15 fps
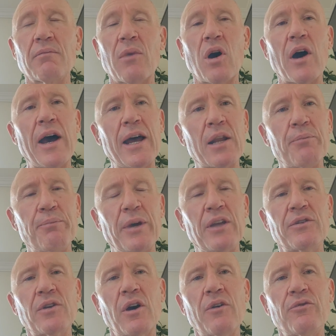I had a big
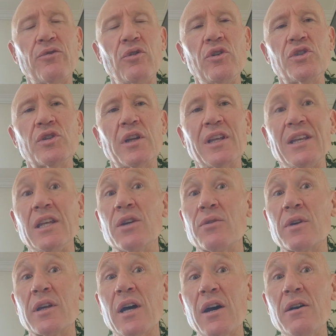toe fusion a year
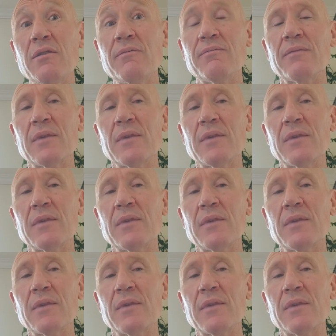ago.